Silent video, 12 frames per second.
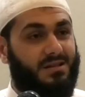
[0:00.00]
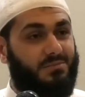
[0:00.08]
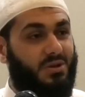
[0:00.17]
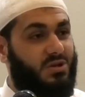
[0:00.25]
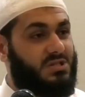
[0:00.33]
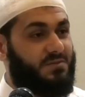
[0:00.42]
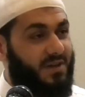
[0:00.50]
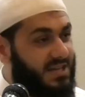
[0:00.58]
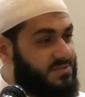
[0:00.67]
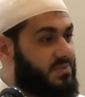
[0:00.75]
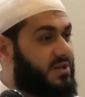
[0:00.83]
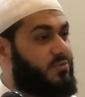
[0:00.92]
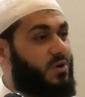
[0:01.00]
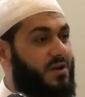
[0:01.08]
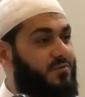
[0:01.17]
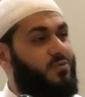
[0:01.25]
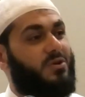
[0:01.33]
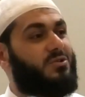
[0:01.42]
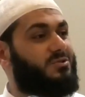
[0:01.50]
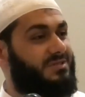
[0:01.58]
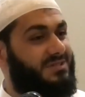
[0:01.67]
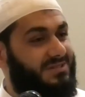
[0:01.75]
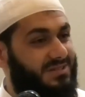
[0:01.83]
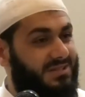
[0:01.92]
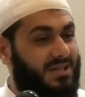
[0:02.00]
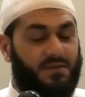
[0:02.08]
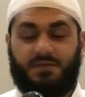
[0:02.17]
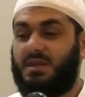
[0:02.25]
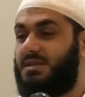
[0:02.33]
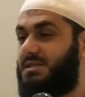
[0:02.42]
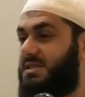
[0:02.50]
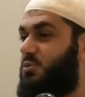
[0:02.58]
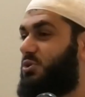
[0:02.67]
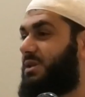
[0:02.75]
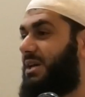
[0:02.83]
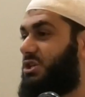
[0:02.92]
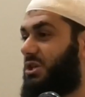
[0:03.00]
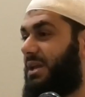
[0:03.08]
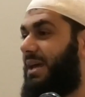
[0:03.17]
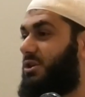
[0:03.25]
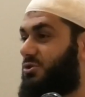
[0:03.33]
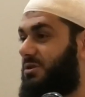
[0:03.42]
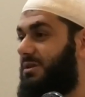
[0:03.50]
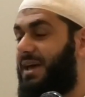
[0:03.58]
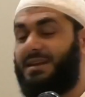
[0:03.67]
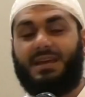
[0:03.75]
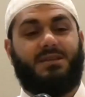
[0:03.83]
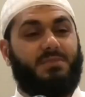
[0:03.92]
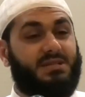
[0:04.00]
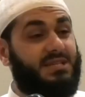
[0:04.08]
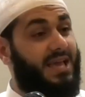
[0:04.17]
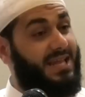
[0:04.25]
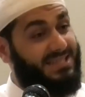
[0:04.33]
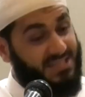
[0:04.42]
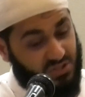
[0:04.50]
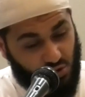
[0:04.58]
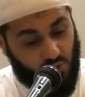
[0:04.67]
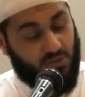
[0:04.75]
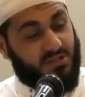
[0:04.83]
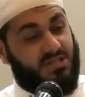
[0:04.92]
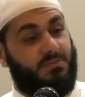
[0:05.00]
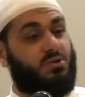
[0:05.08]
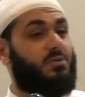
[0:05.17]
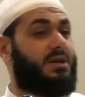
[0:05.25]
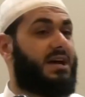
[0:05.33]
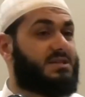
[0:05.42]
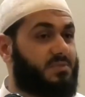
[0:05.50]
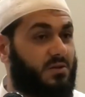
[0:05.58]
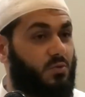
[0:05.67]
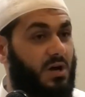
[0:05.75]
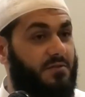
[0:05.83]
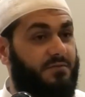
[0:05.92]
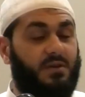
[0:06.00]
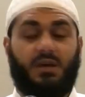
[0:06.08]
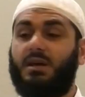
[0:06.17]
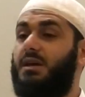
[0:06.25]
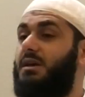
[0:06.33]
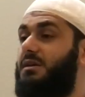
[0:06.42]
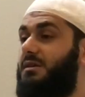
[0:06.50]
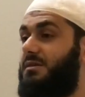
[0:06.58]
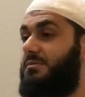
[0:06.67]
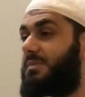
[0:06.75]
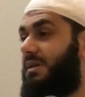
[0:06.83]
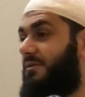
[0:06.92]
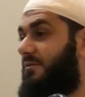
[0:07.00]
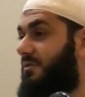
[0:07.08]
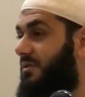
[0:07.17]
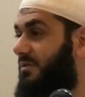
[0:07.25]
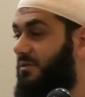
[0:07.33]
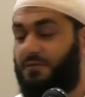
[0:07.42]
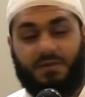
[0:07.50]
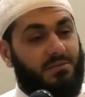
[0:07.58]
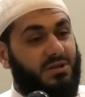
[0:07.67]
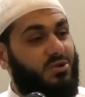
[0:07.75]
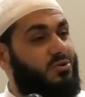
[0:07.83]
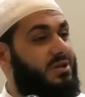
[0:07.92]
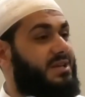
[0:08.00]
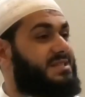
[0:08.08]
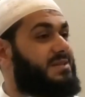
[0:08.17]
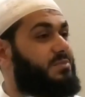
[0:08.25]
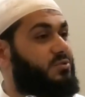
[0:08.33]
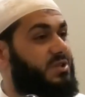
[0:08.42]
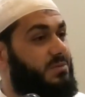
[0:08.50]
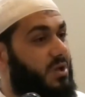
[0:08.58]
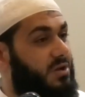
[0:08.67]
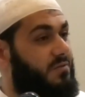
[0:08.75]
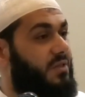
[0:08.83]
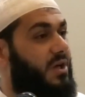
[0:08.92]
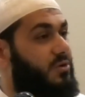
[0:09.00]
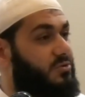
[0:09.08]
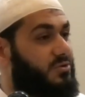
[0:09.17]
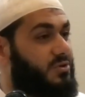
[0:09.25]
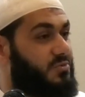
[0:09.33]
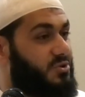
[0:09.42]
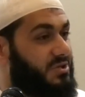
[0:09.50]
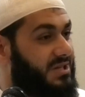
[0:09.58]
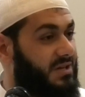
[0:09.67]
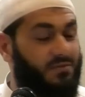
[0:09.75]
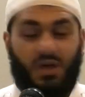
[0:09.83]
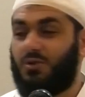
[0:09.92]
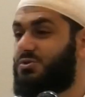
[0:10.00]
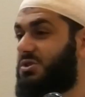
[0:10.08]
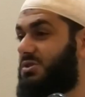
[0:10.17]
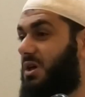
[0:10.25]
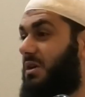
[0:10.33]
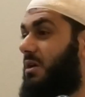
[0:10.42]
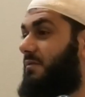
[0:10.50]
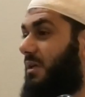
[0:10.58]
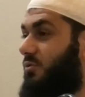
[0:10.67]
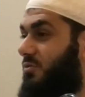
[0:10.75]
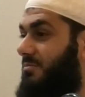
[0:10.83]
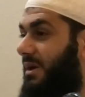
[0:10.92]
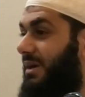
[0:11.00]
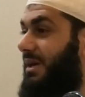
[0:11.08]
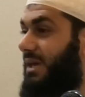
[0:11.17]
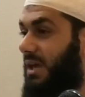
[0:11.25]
Because if a husband and wife quarrel, if there's disputation, hatred and enmity and disunity between a husband and wife, man, the family unit is the building block of the whole community, of the whole society, of the whole ummah.